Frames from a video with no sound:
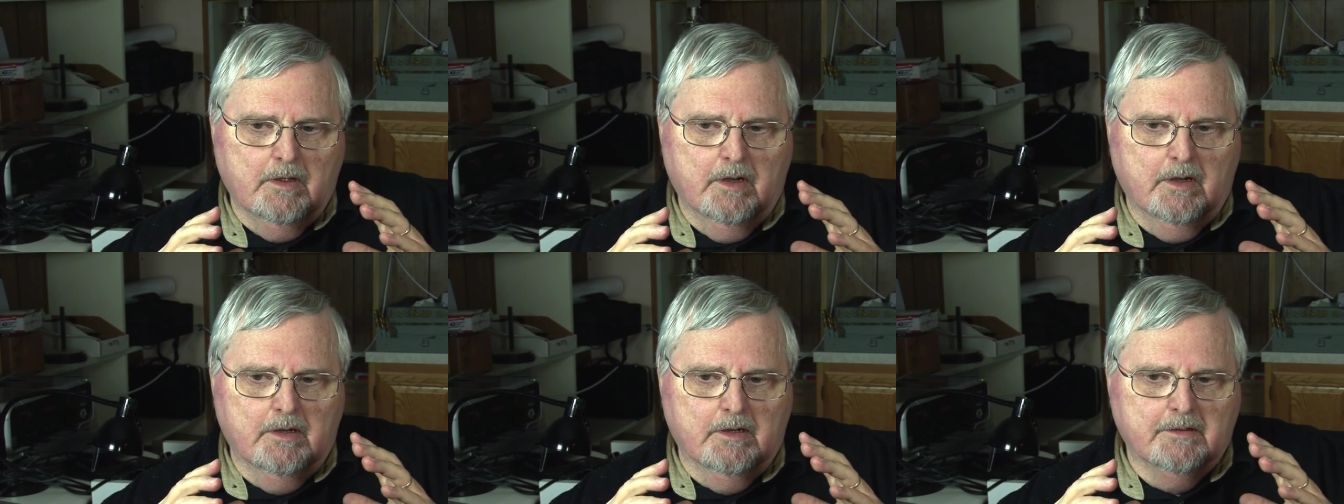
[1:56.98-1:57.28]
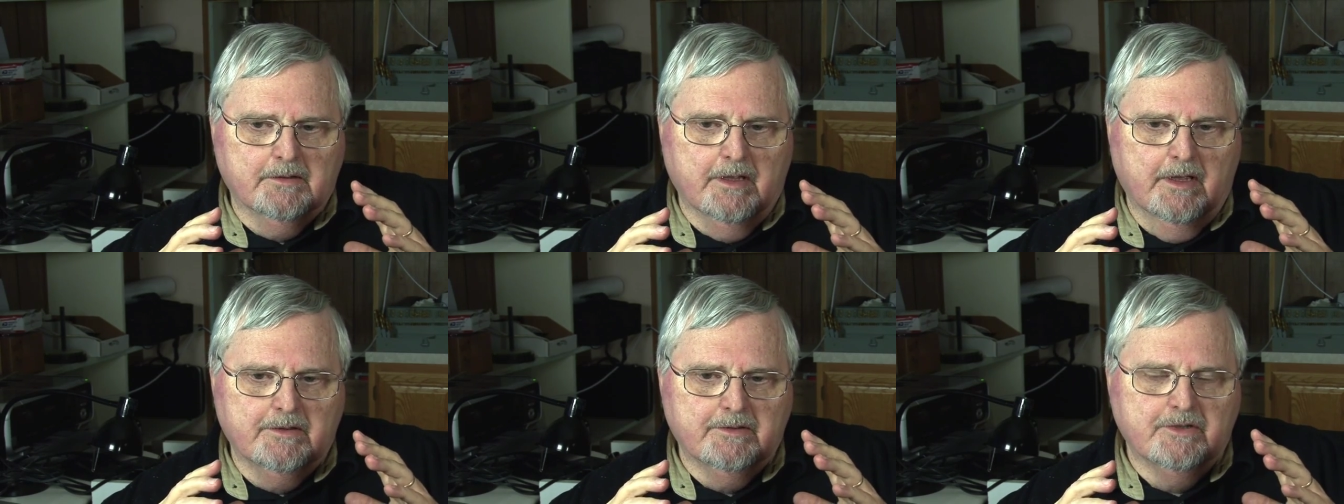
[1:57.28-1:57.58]

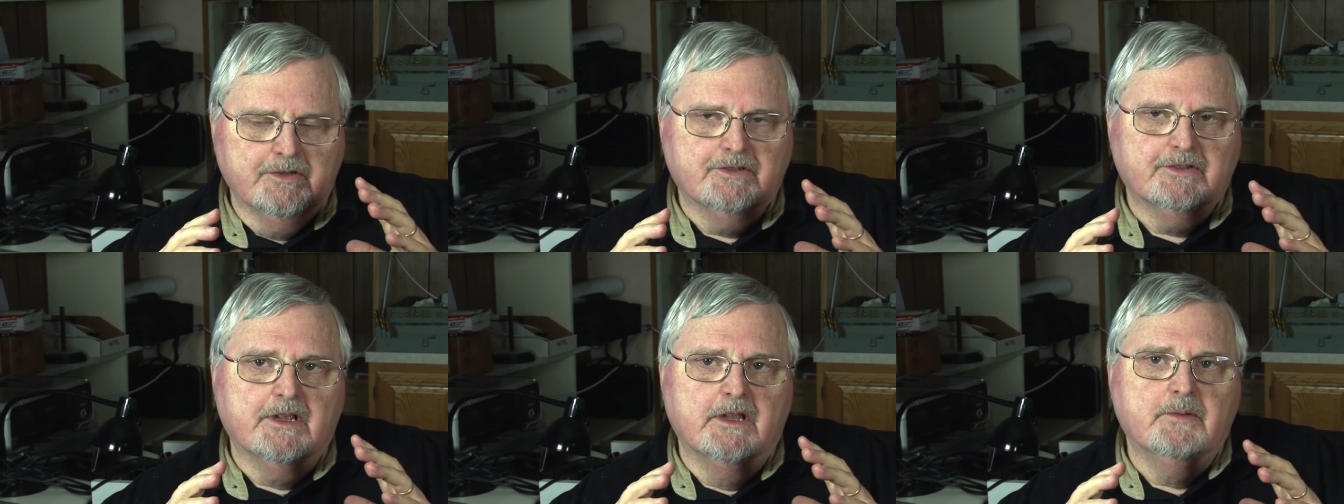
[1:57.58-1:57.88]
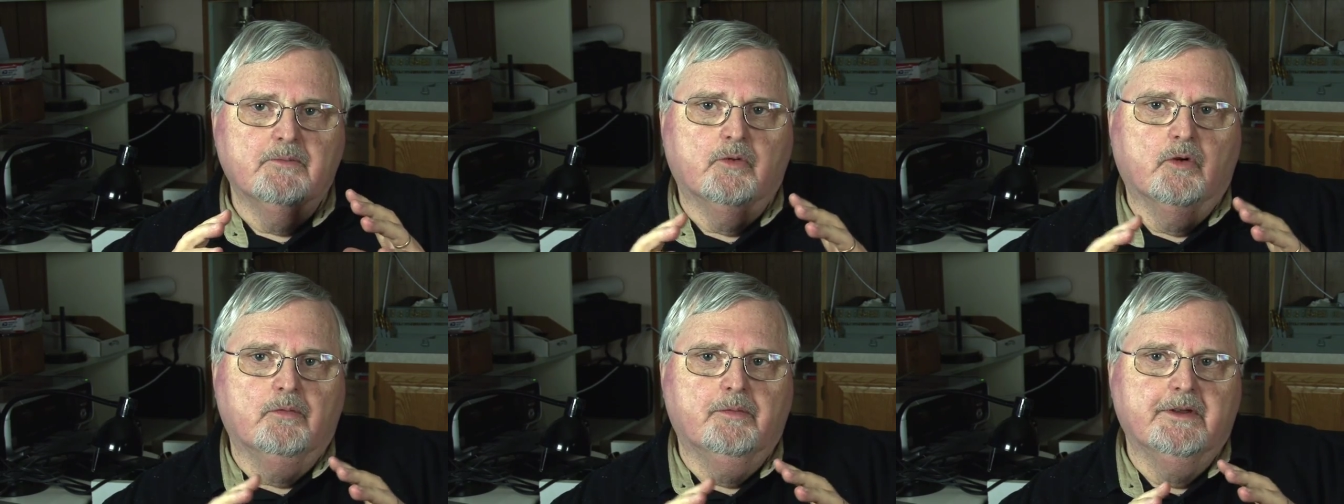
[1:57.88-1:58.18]
uh, and the
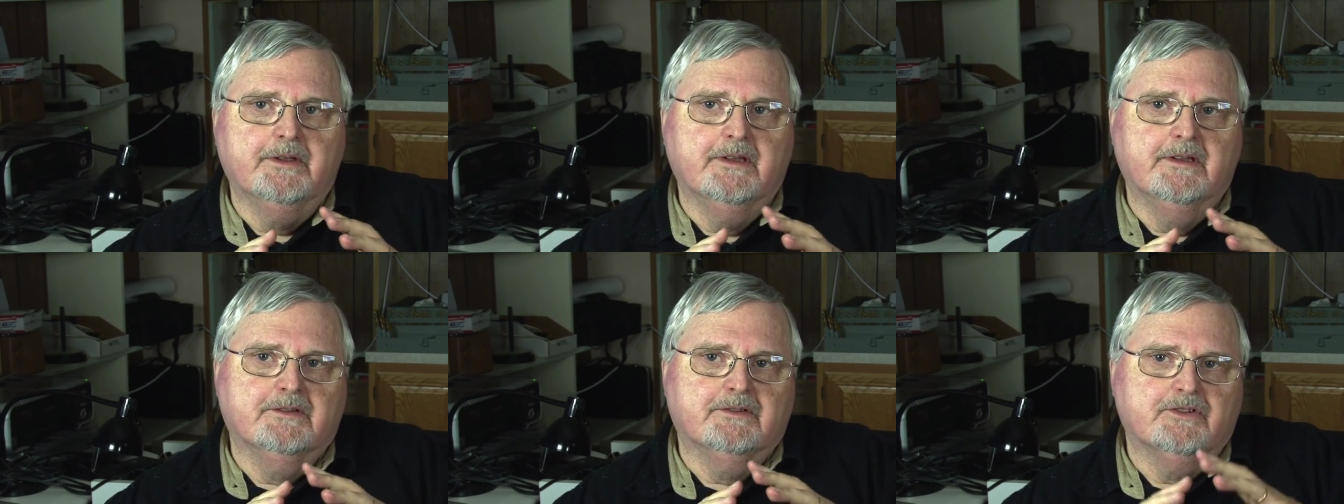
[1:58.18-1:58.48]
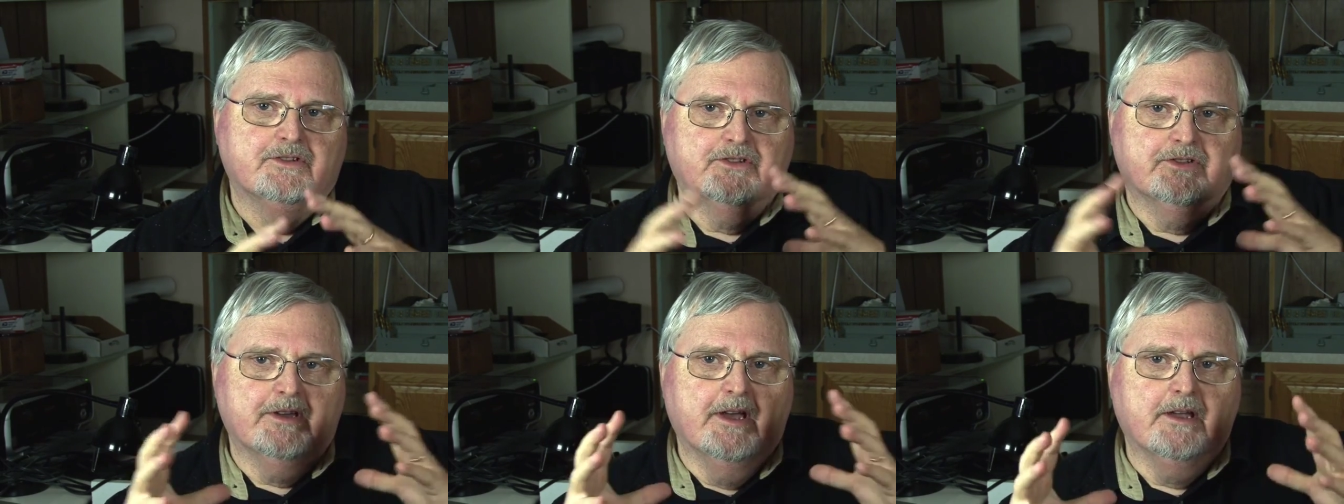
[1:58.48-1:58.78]
shape will begin
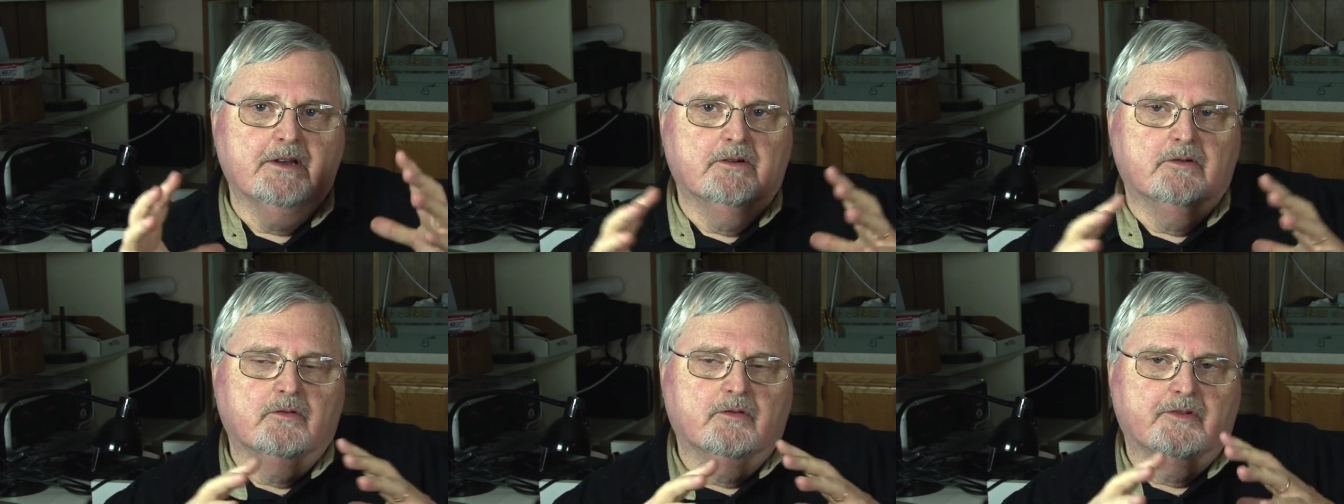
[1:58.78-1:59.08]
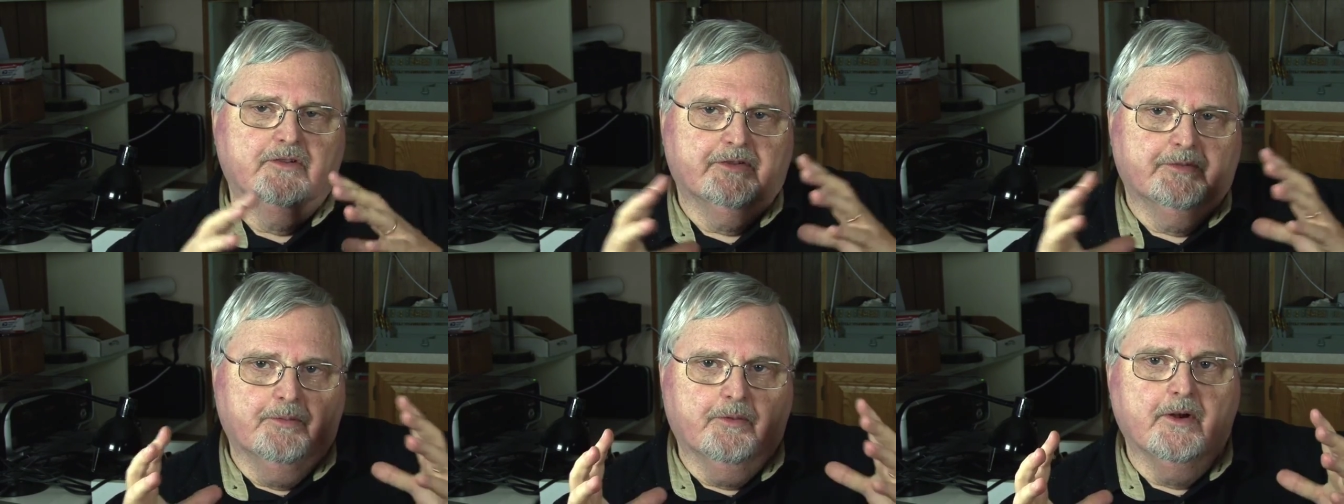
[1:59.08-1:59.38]
to shadow
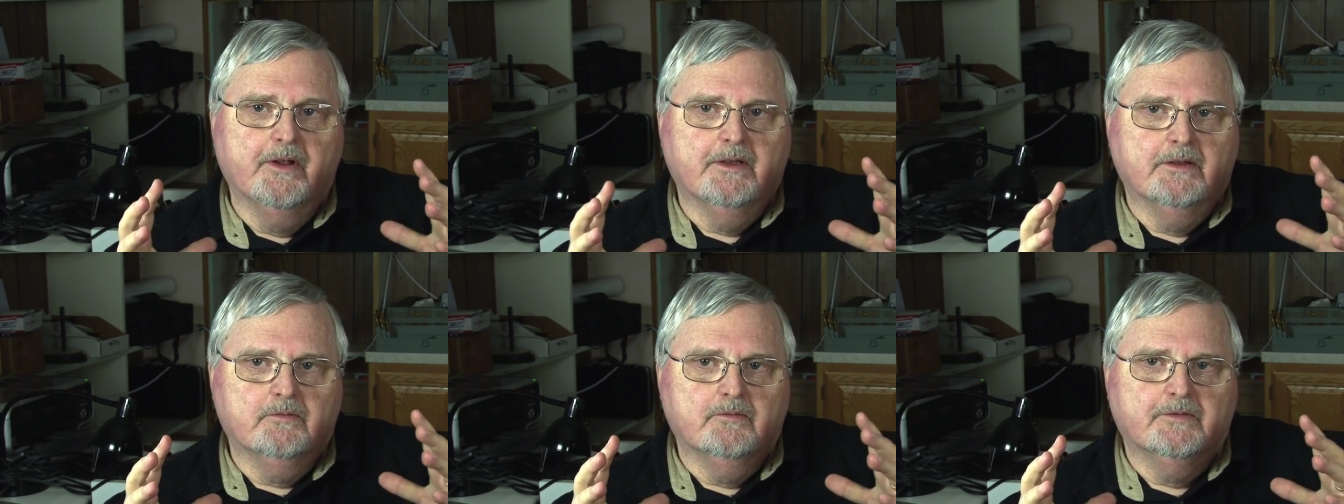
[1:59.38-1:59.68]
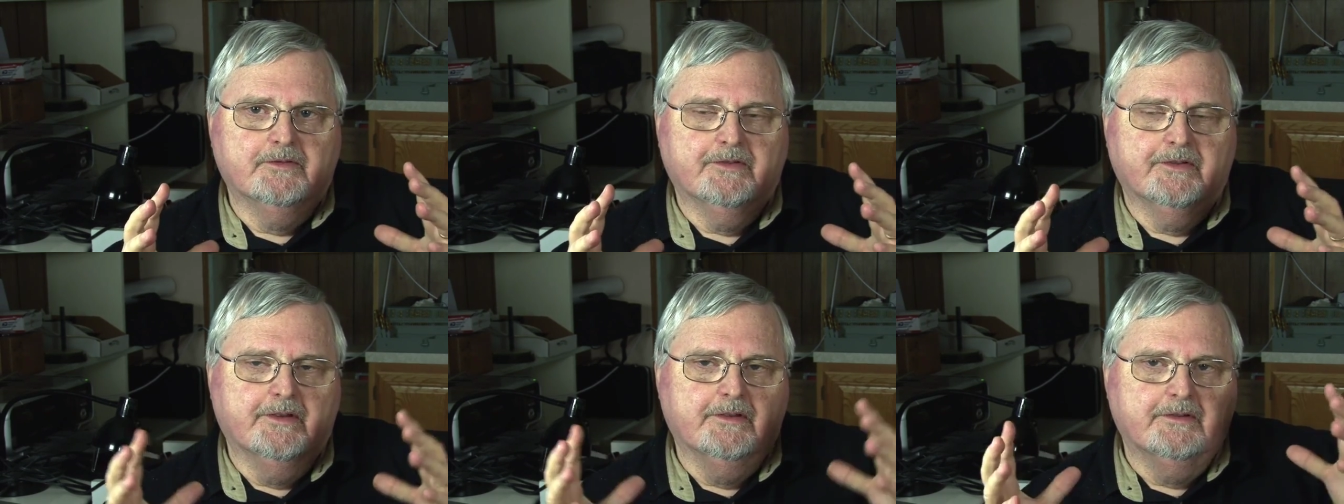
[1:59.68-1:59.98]
or spread.
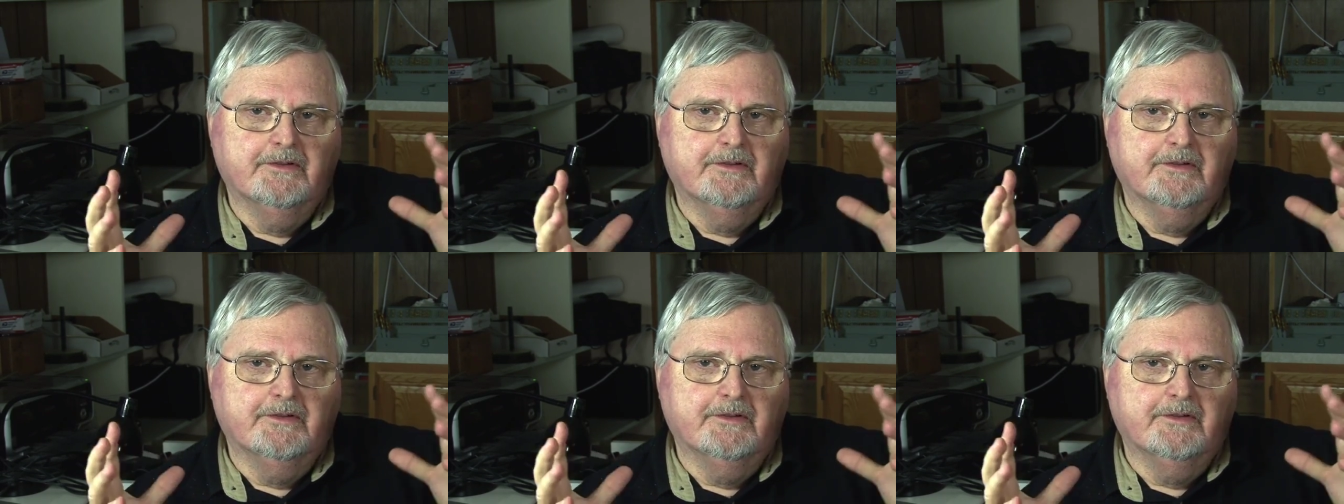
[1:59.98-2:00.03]
We say